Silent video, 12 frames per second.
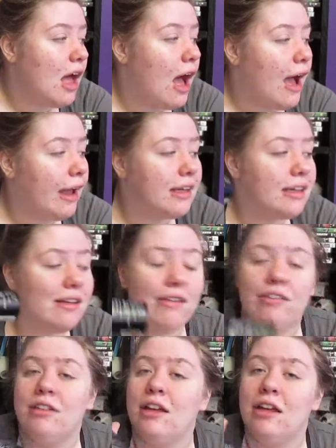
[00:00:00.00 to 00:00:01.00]
I can
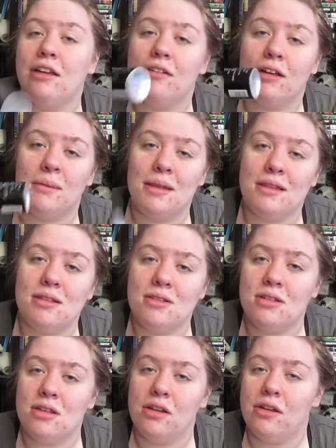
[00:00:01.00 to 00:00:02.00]
definitely recommend this
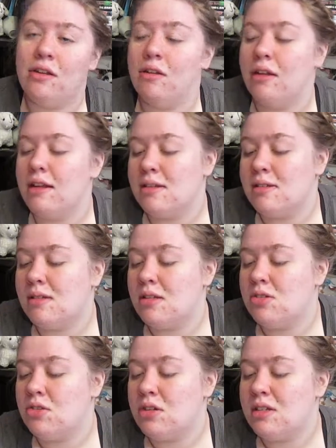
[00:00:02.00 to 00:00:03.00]
to you. It's
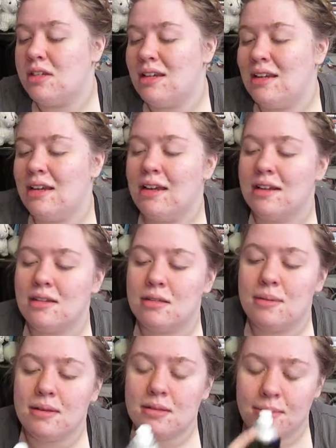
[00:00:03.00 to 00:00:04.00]
citrusy and it
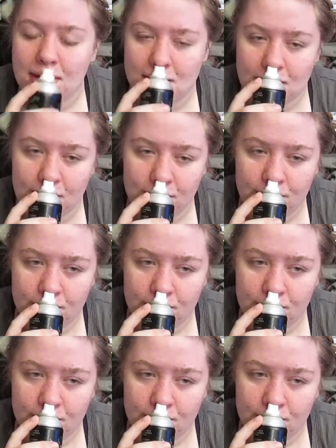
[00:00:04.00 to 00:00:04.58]
smells amazing.